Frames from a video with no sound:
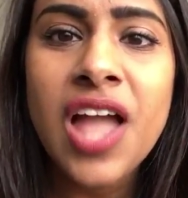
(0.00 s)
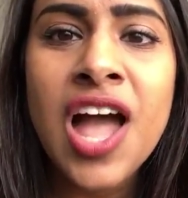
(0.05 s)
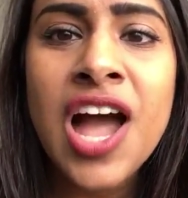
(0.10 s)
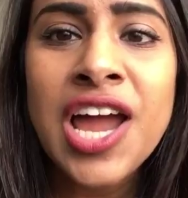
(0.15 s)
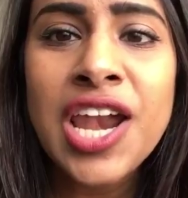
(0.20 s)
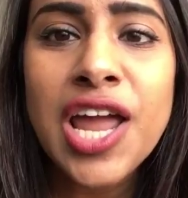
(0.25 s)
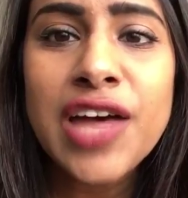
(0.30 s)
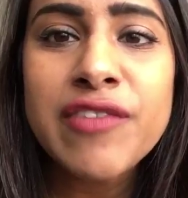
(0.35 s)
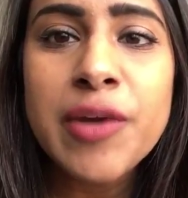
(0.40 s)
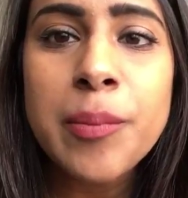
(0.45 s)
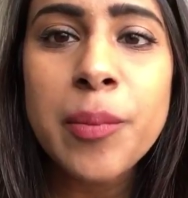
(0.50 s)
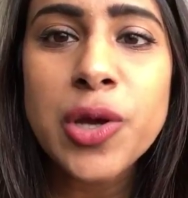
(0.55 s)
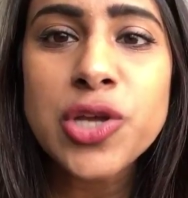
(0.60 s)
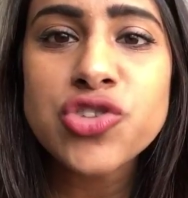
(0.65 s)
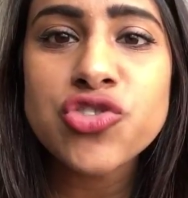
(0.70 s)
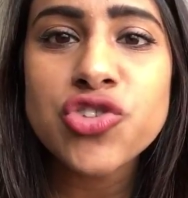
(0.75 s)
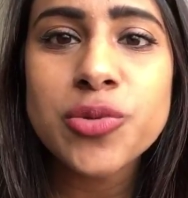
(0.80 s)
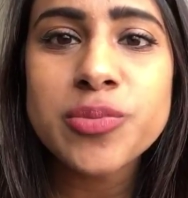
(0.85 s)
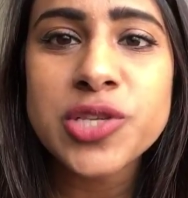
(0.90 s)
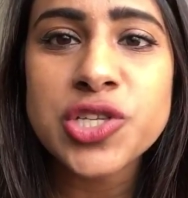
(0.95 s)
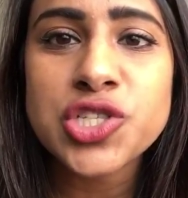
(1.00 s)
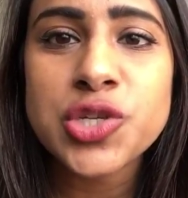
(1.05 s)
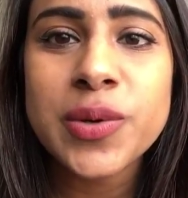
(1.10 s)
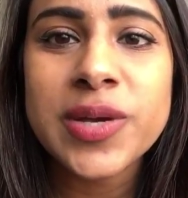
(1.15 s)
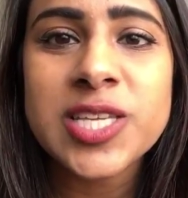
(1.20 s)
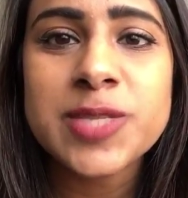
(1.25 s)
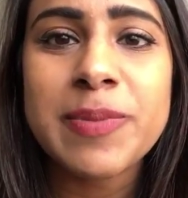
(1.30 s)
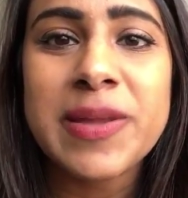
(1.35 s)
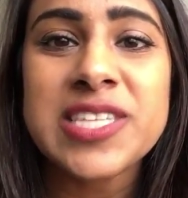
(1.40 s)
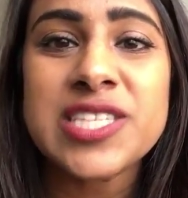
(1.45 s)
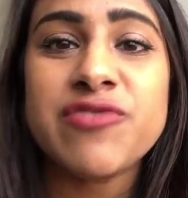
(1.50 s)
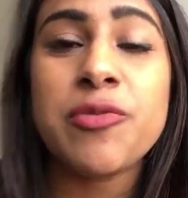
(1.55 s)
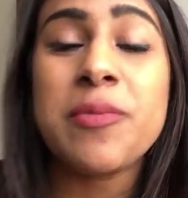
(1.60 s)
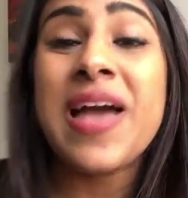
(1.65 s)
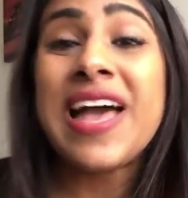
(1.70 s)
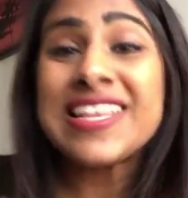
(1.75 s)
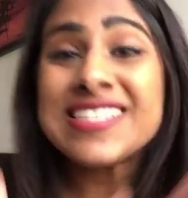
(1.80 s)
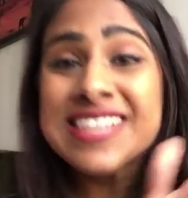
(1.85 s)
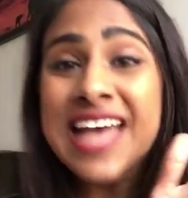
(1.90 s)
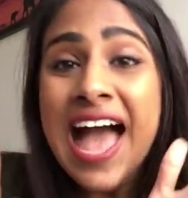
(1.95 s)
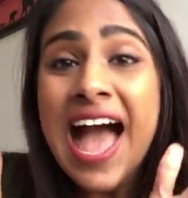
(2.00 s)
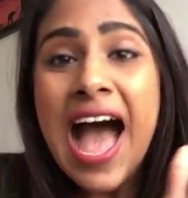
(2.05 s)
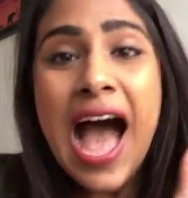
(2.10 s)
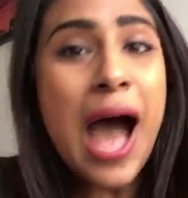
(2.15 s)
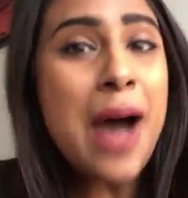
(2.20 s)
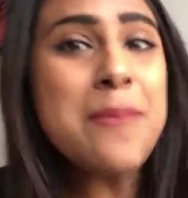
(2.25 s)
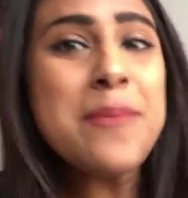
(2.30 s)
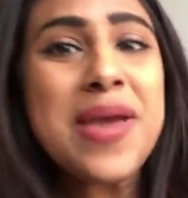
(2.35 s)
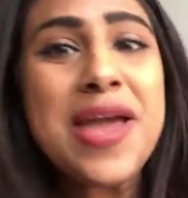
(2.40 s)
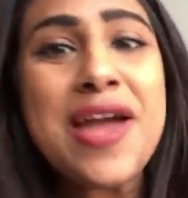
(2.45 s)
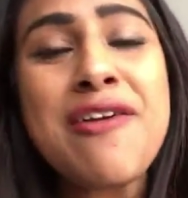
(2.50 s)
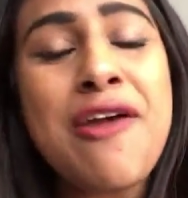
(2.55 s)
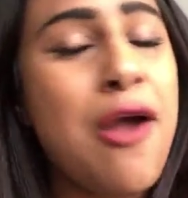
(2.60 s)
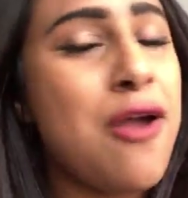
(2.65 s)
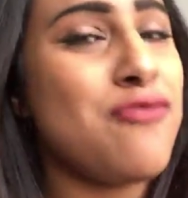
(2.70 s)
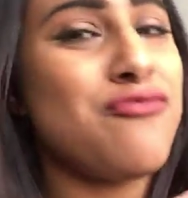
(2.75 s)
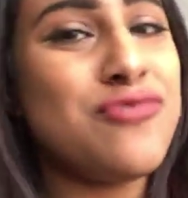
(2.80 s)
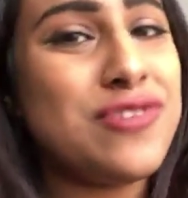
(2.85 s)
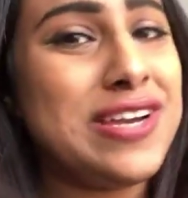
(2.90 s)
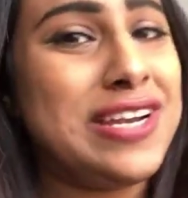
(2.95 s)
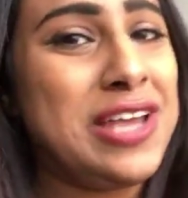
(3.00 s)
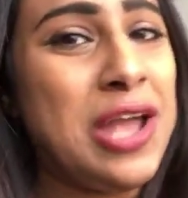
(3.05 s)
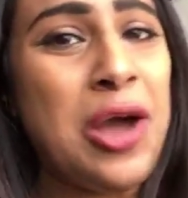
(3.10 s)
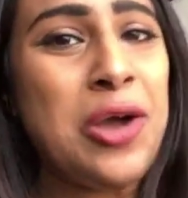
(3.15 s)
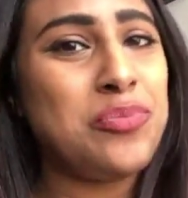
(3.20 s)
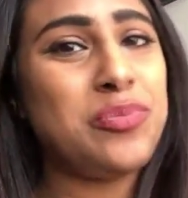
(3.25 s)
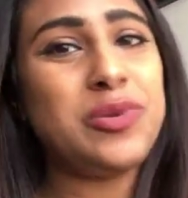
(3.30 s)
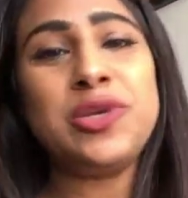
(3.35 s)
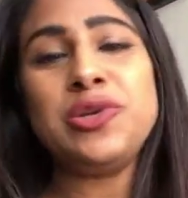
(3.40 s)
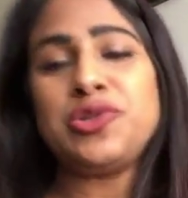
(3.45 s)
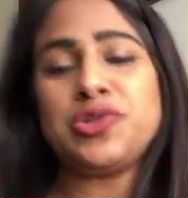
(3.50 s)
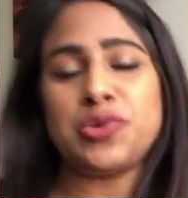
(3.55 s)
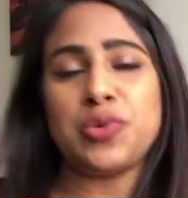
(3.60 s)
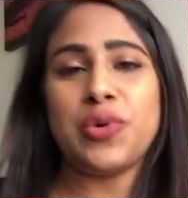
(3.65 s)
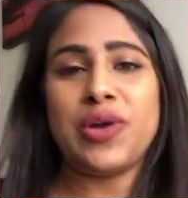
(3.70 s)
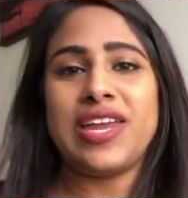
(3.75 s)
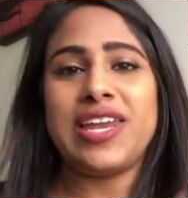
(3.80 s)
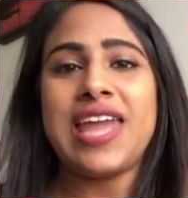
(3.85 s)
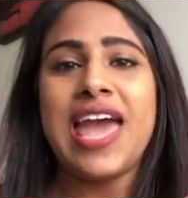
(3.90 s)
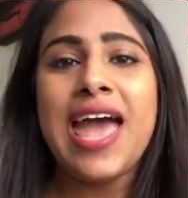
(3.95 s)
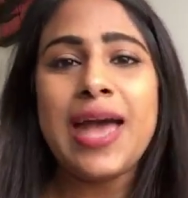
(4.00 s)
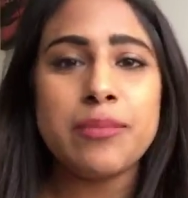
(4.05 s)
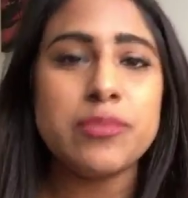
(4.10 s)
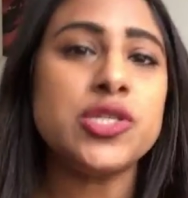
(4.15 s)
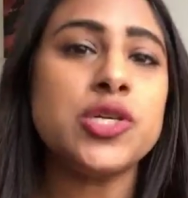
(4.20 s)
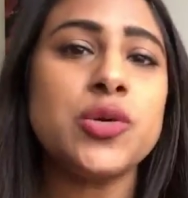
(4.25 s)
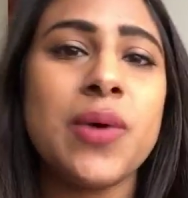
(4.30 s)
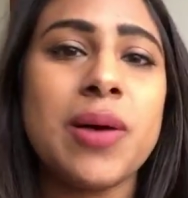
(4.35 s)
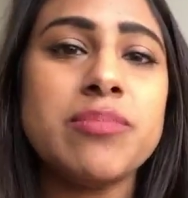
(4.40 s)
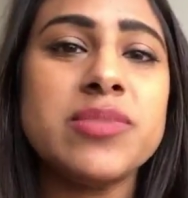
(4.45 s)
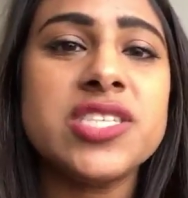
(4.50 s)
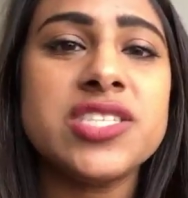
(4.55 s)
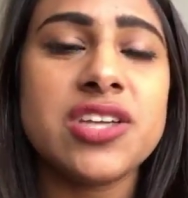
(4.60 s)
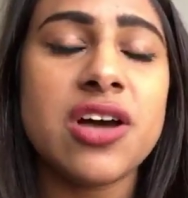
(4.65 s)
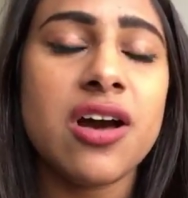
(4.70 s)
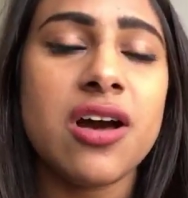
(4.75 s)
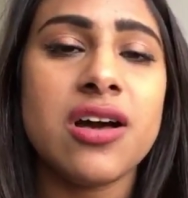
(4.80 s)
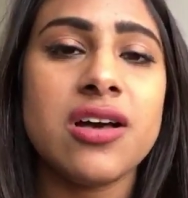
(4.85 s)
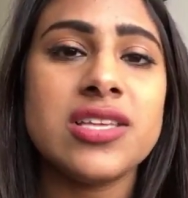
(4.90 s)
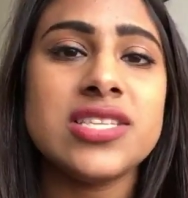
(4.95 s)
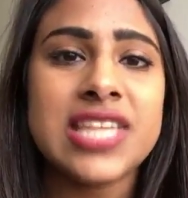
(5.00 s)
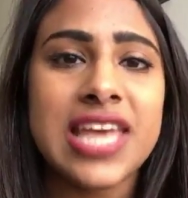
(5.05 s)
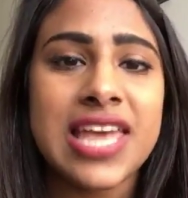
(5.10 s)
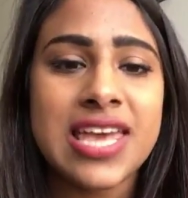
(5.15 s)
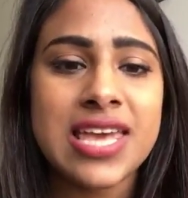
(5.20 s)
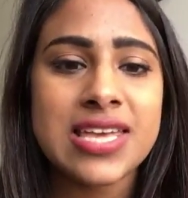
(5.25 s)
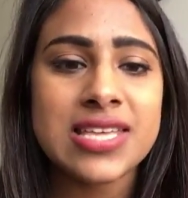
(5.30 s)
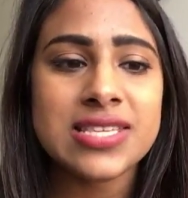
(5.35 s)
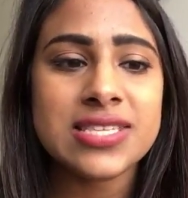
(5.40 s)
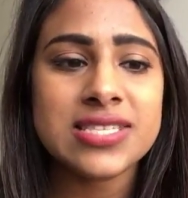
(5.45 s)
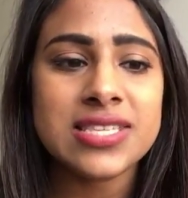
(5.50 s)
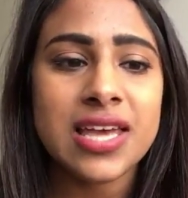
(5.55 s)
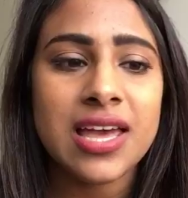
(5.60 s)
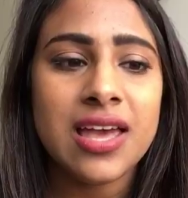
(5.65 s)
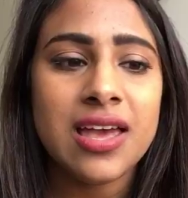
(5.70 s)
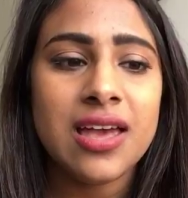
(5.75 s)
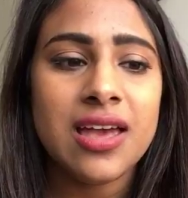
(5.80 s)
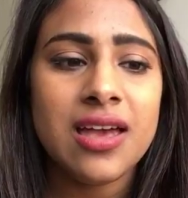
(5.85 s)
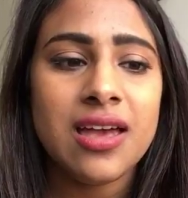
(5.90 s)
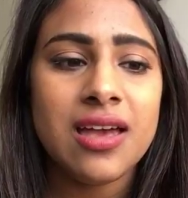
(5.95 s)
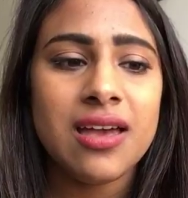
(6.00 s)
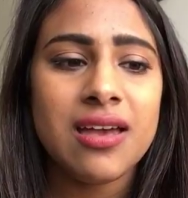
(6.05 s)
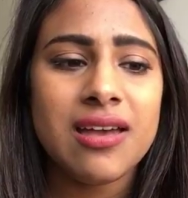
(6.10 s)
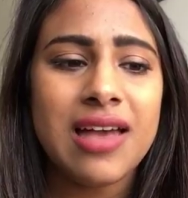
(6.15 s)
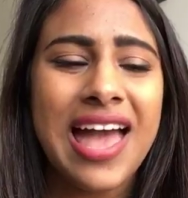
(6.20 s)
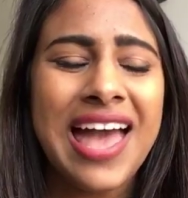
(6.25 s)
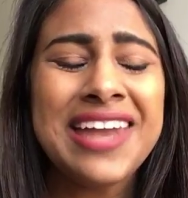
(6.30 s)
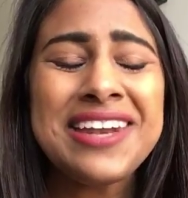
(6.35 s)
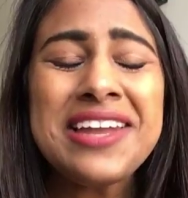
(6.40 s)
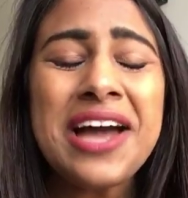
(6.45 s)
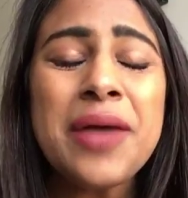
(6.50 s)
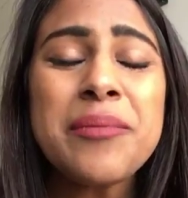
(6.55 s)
I love it. Most groups are too expensive for me. As Amira, I really hope you join. M2M Stars is, and